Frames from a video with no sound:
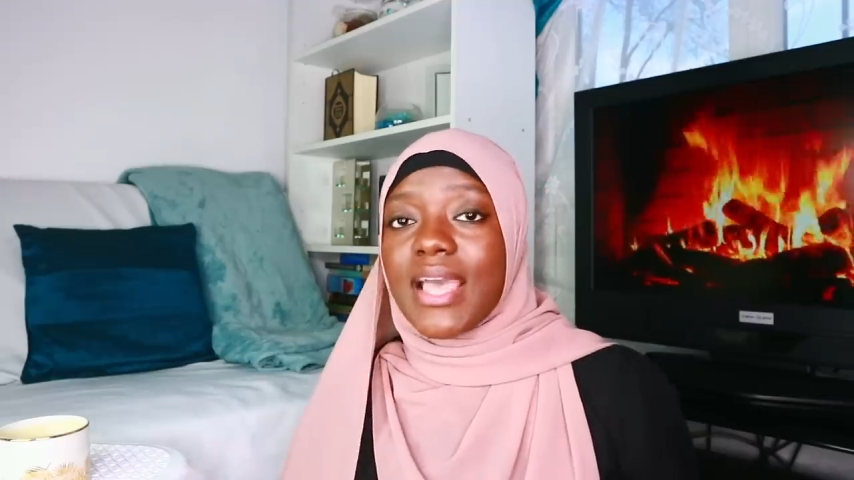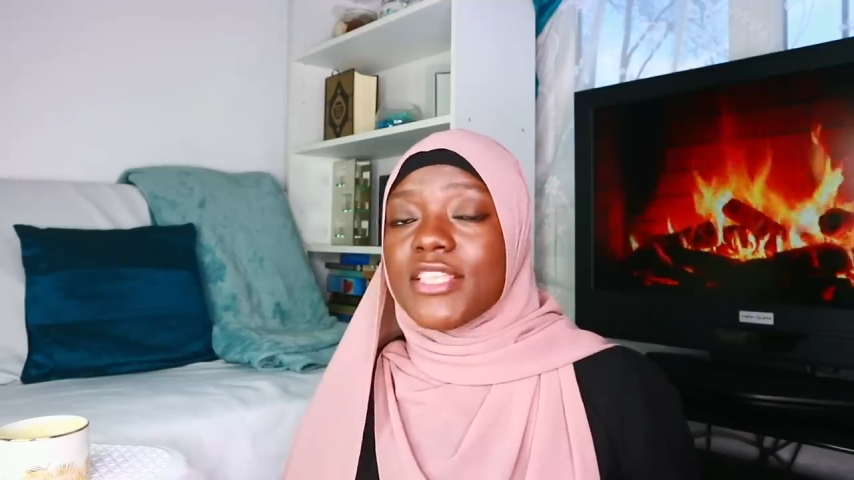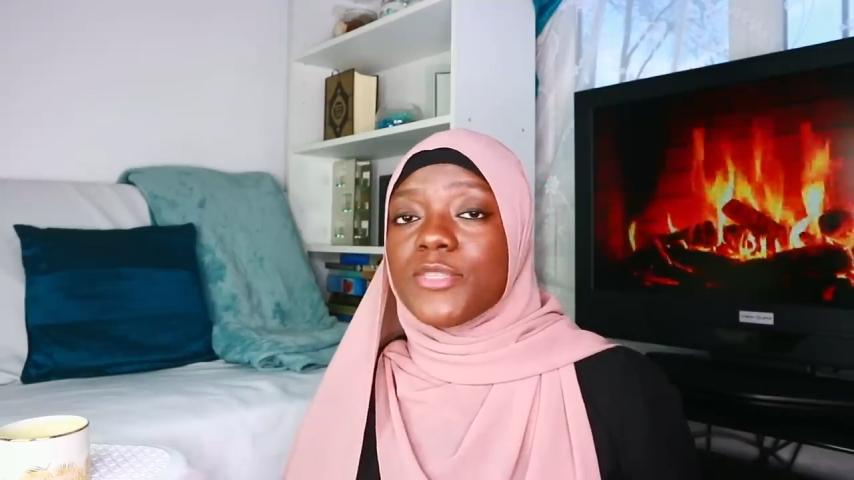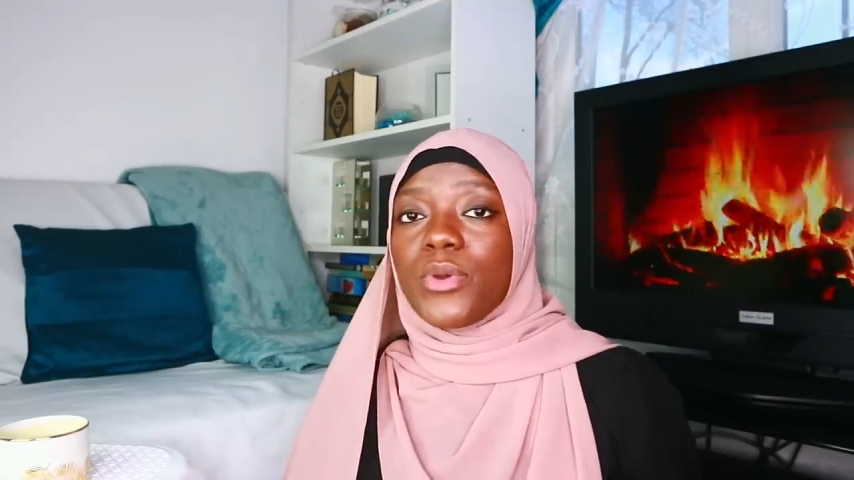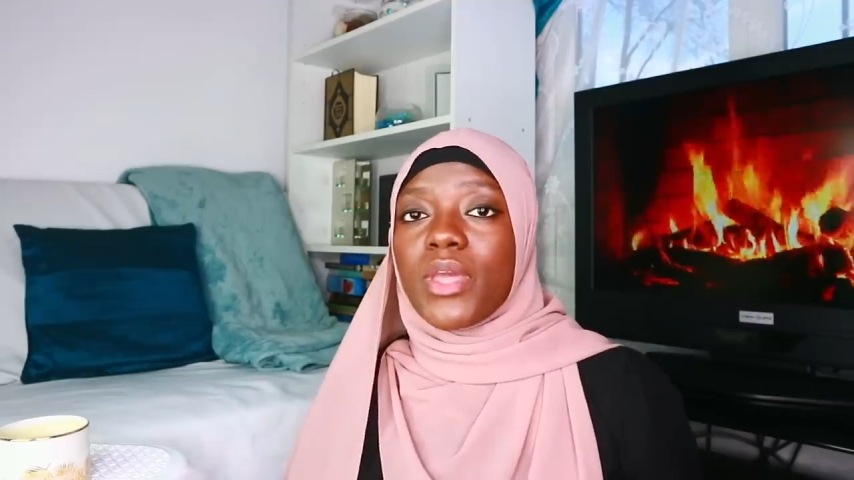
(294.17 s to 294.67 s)
that
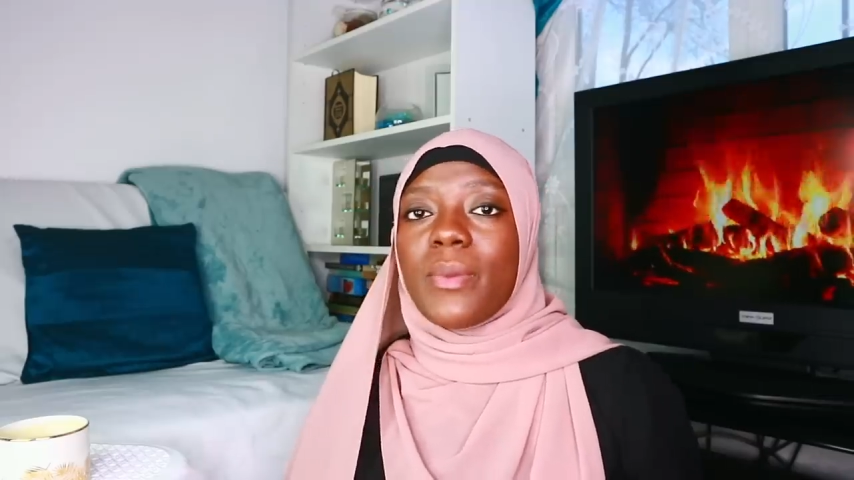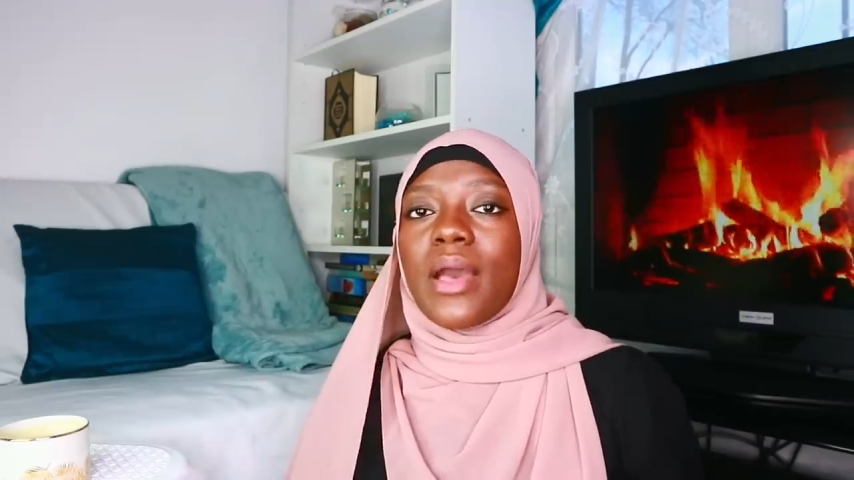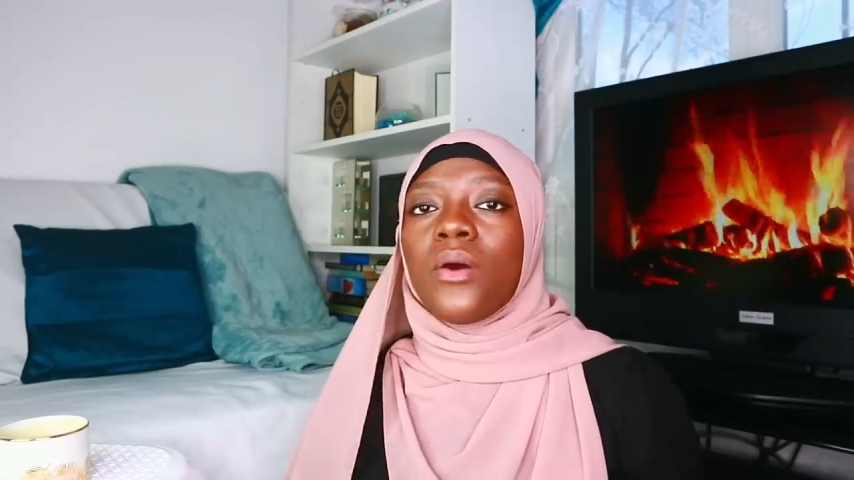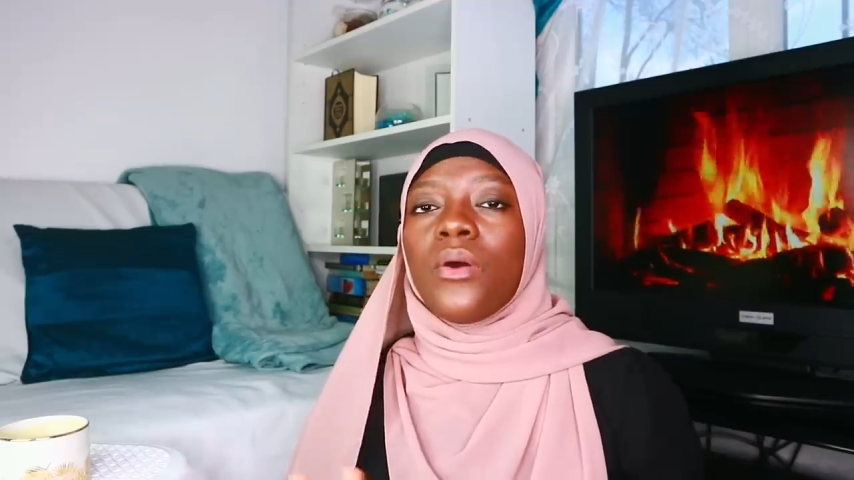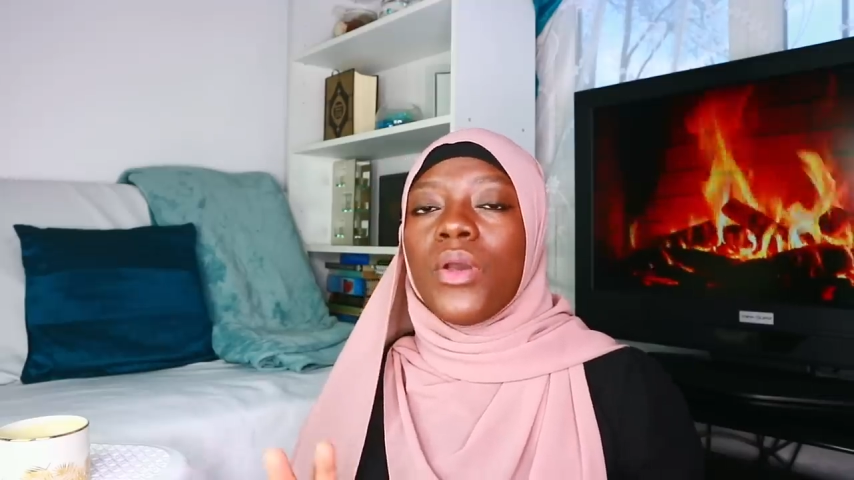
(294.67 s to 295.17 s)
I spoke
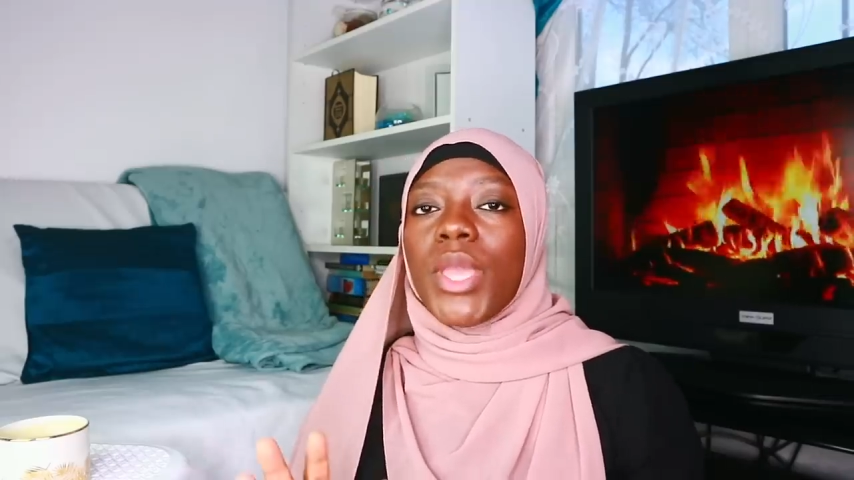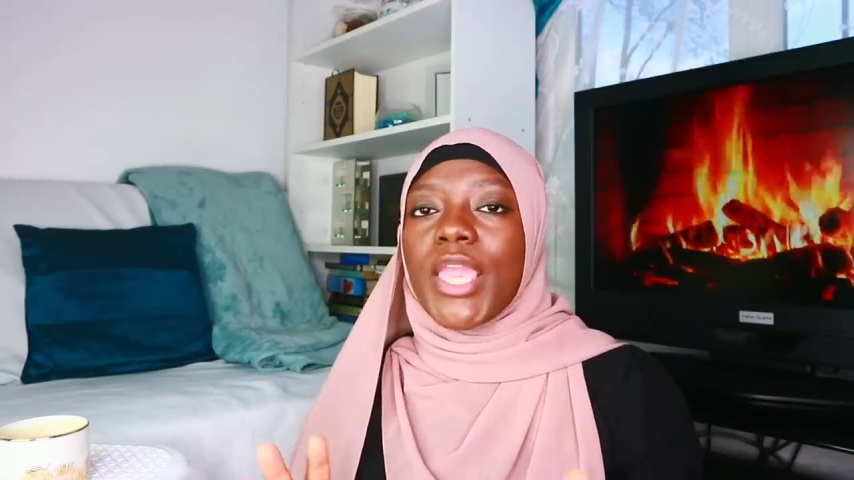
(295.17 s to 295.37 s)
about,